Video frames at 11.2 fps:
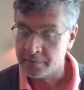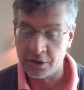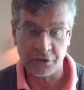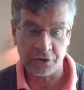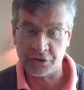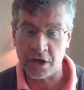
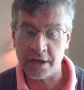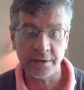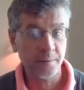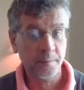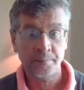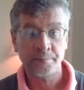is a
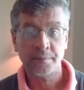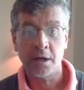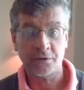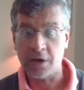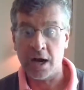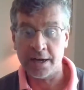son
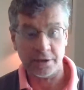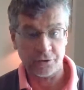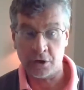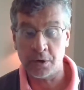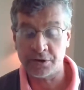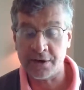of God, and
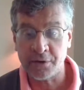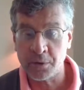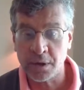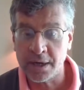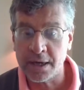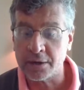so is
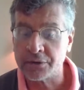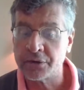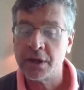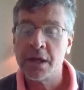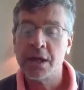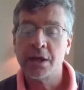everyone else.
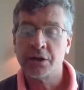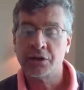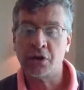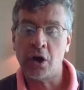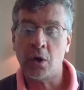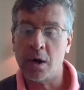
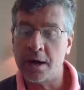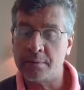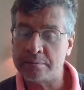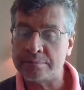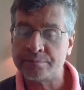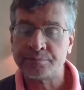So,
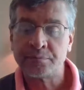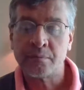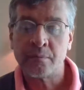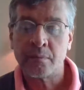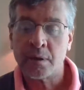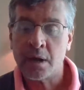
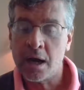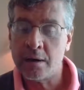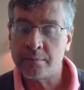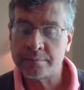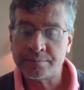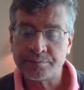
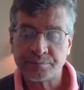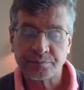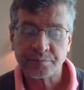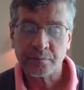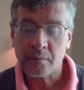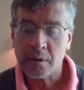
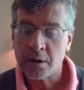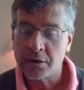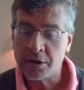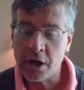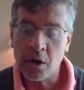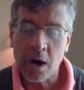
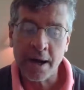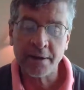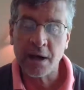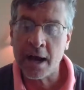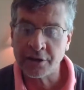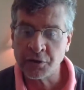I